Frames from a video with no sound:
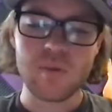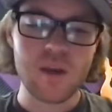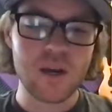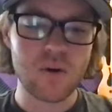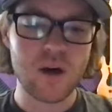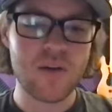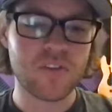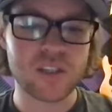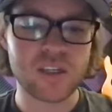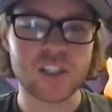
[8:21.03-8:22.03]
And it will
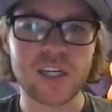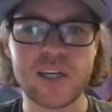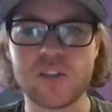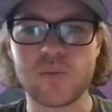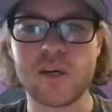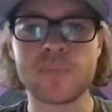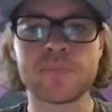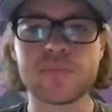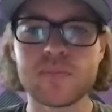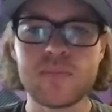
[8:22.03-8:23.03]
offer the Touch ID as well.
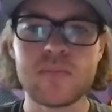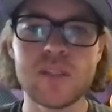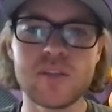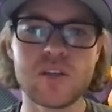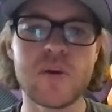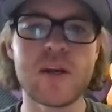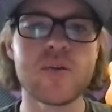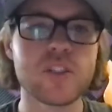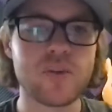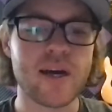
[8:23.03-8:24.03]
So
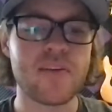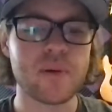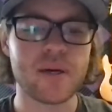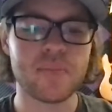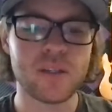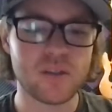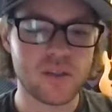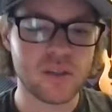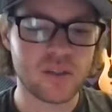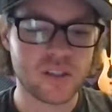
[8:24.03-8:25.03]
depending what you have, but
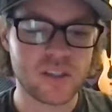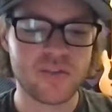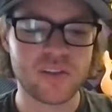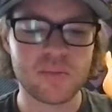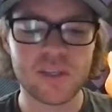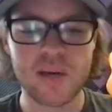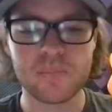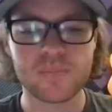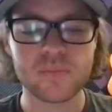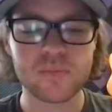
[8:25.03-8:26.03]
it'll just save some
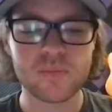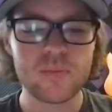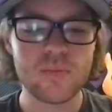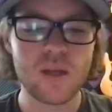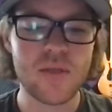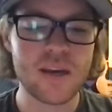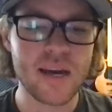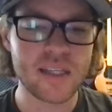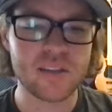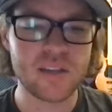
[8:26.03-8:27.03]
time. The
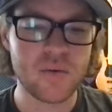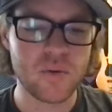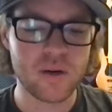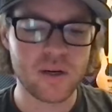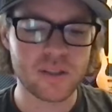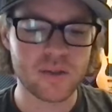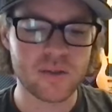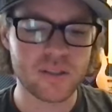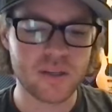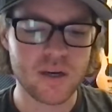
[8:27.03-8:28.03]
next thing that we want to
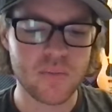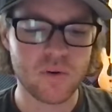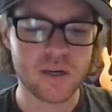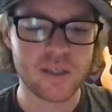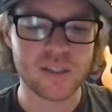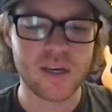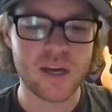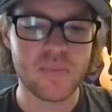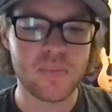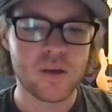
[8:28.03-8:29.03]
do is we're going to
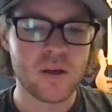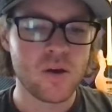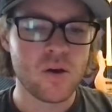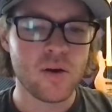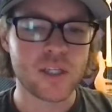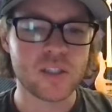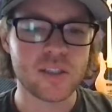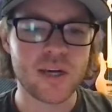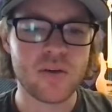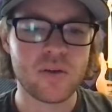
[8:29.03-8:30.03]
set up or
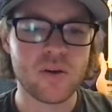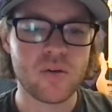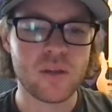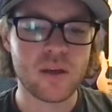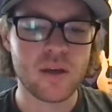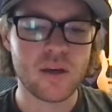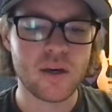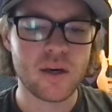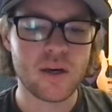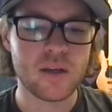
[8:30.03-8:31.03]
actually download
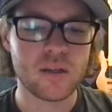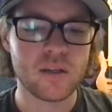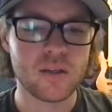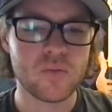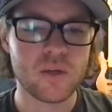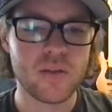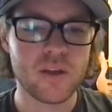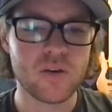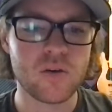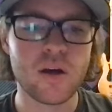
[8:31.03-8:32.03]
the, we
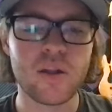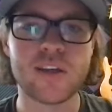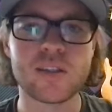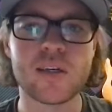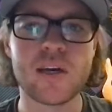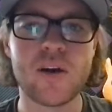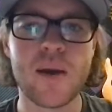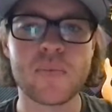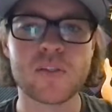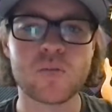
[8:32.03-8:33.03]
need the Google Authenticator
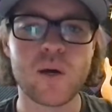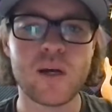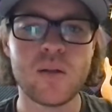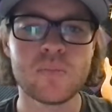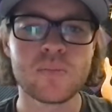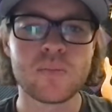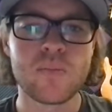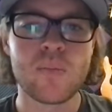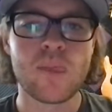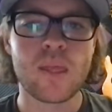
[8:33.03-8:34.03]
app as well.
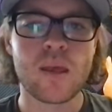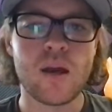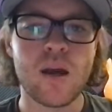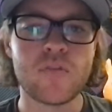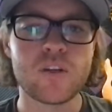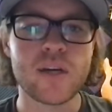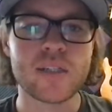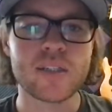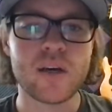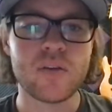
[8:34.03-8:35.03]
After you
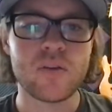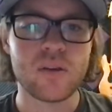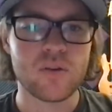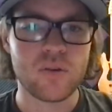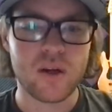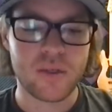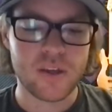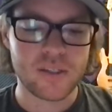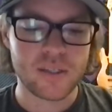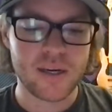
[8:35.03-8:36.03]
guys download the Google
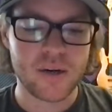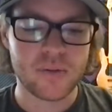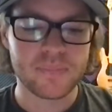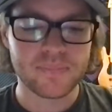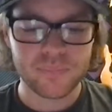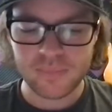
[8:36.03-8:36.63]
Authenticator,